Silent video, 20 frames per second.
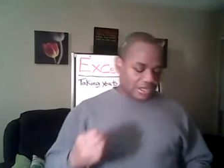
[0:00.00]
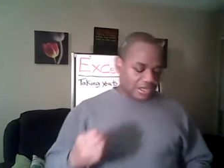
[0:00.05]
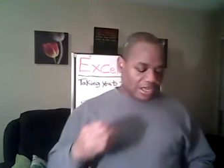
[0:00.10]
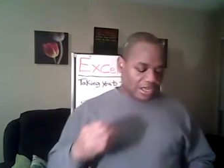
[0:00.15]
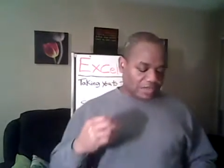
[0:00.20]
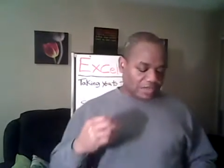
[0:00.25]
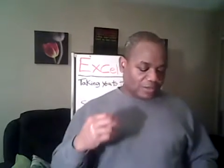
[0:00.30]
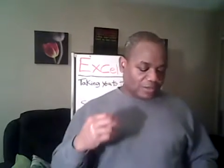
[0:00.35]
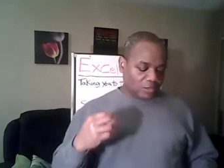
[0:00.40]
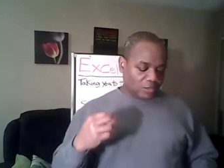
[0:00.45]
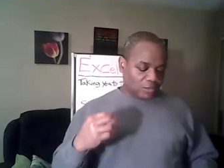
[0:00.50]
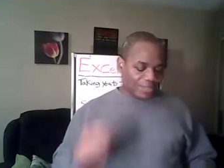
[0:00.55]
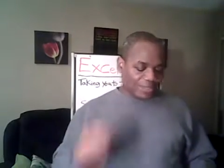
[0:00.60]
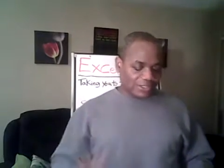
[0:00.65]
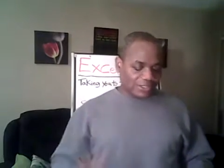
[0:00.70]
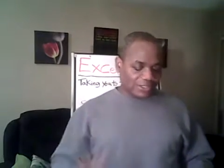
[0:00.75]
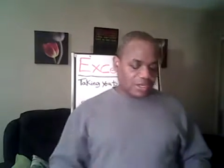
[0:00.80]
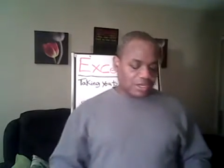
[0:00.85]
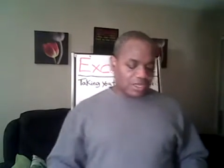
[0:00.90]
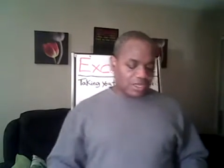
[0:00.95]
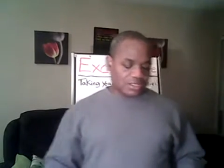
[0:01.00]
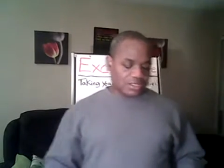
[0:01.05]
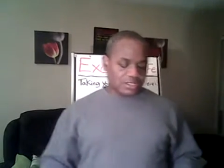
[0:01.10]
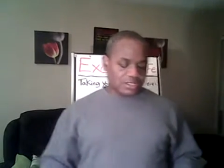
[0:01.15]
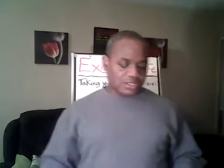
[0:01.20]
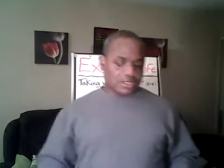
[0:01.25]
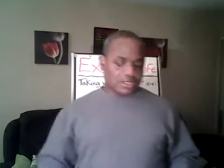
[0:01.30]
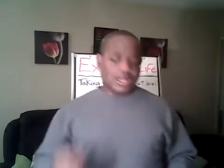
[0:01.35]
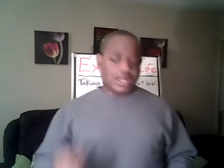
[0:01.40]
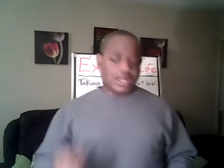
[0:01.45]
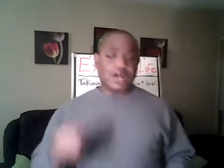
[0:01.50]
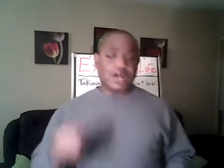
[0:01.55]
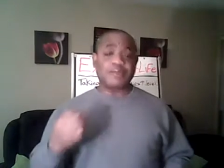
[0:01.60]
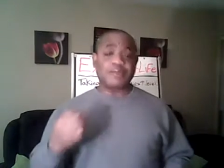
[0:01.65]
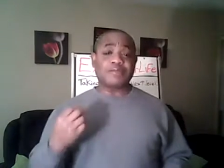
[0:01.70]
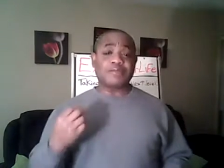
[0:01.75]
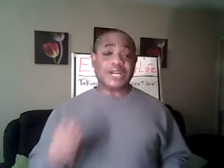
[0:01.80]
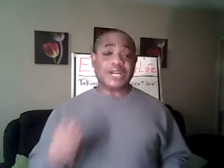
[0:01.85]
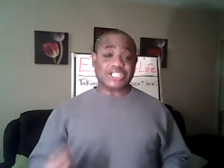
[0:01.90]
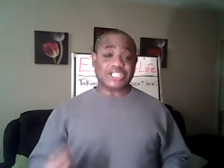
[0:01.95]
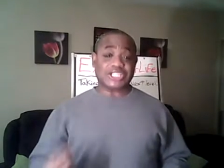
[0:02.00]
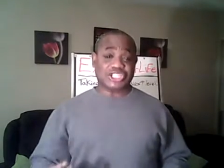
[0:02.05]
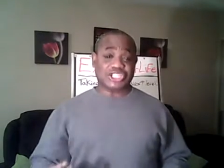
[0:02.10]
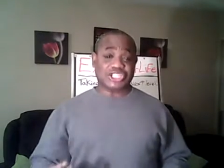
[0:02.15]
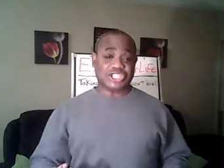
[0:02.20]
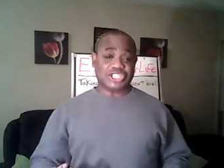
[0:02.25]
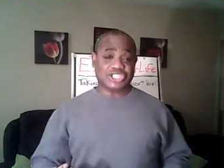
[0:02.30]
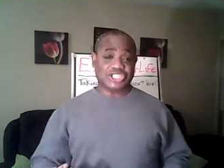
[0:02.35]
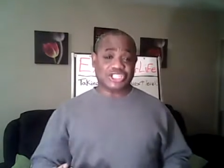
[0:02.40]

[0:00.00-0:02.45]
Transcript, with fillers: uh, what color how much